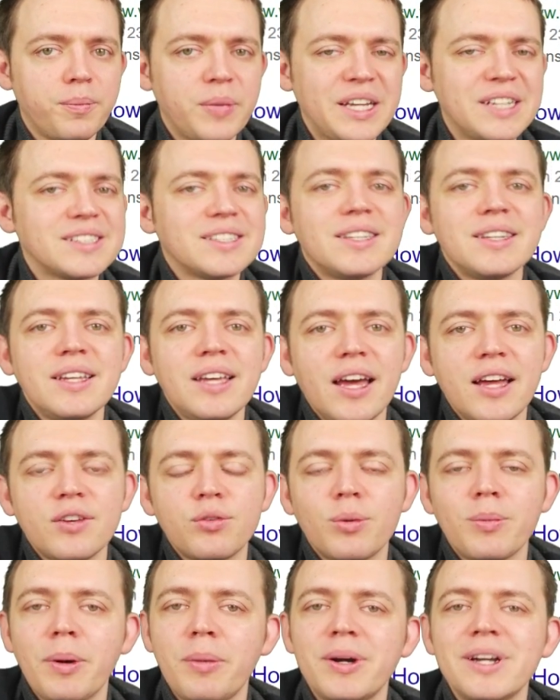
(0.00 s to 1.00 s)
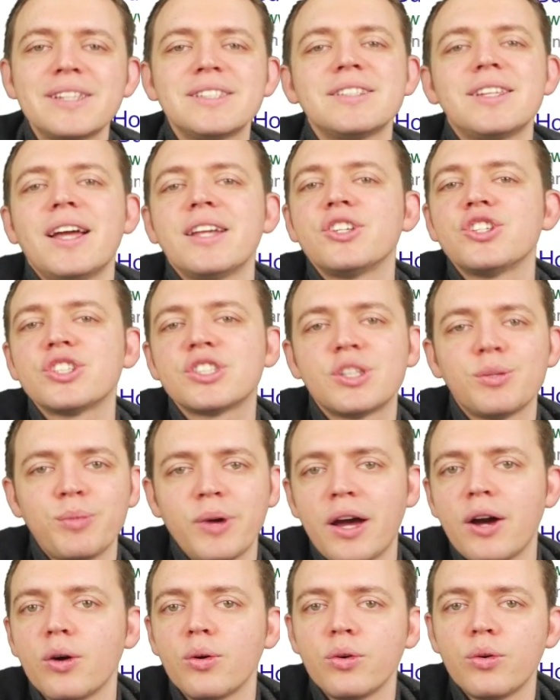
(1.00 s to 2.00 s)
Because in the end, remember, it's not just
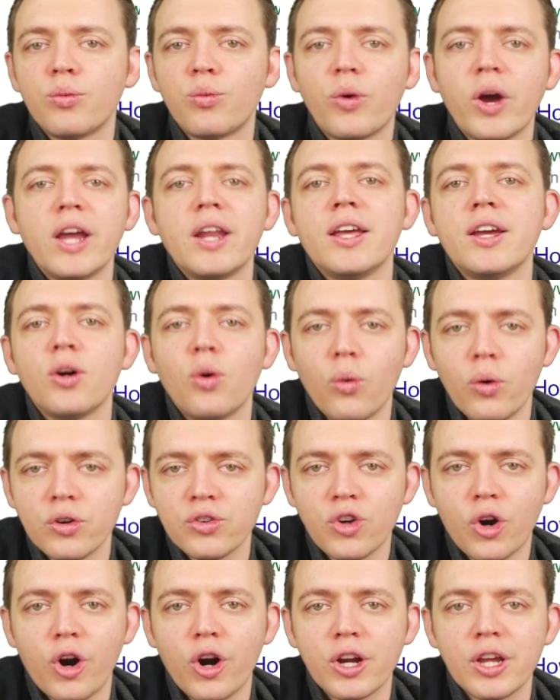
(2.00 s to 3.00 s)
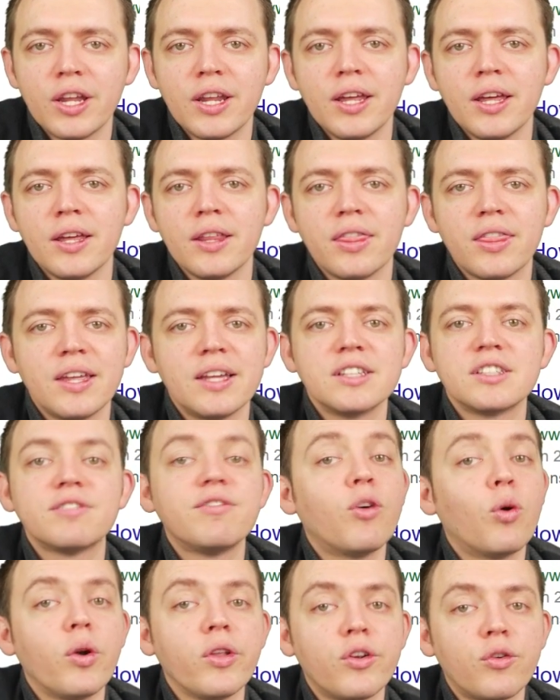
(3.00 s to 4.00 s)
about writing or targeting things
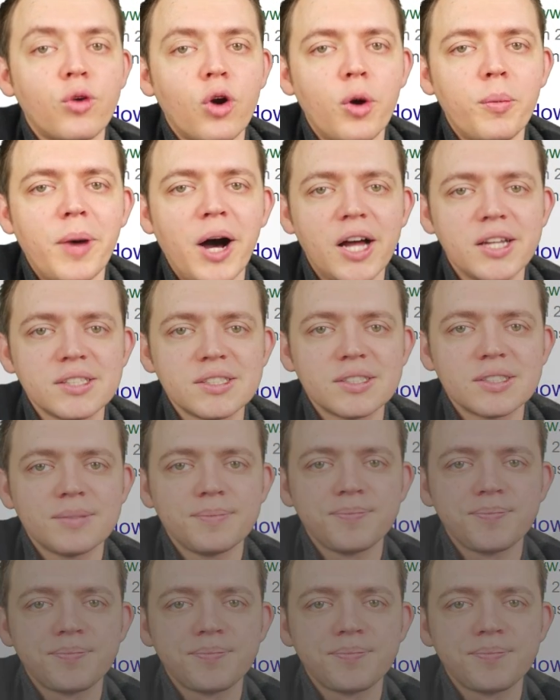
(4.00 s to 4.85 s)
for the robots.